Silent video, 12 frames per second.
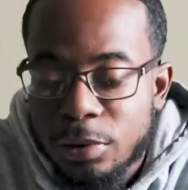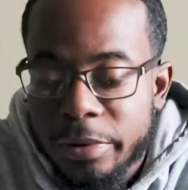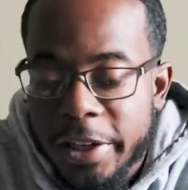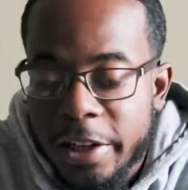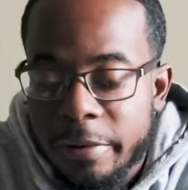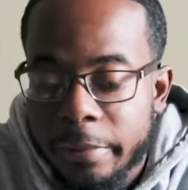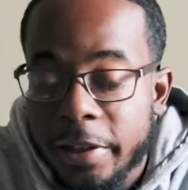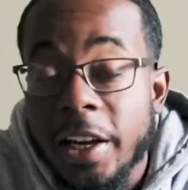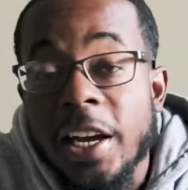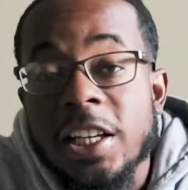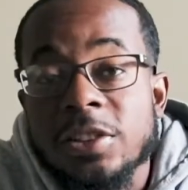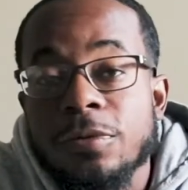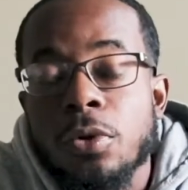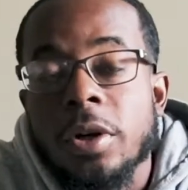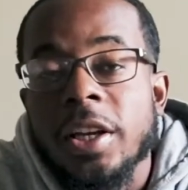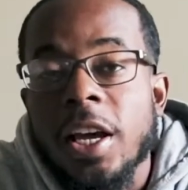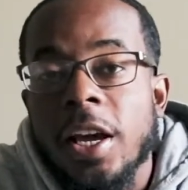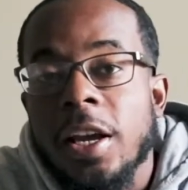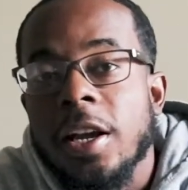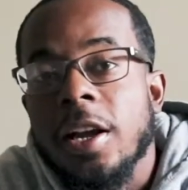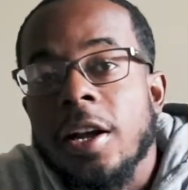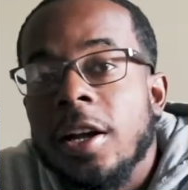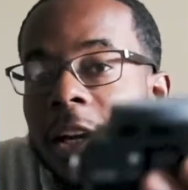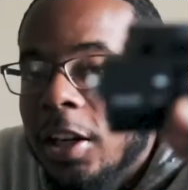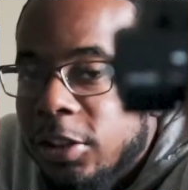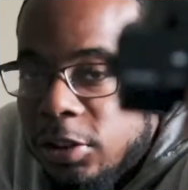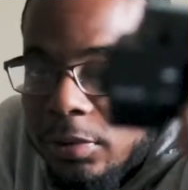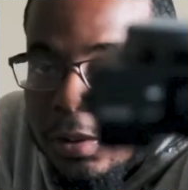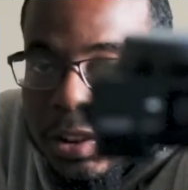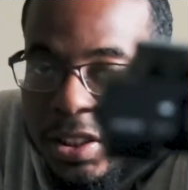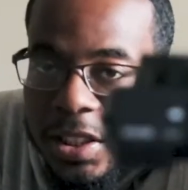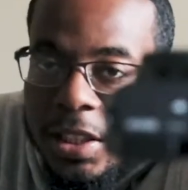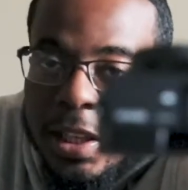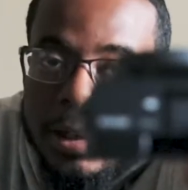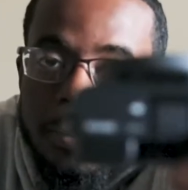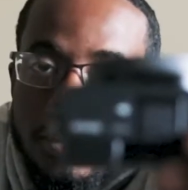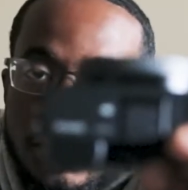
new camera. It has 4K. I don't know if you can see that,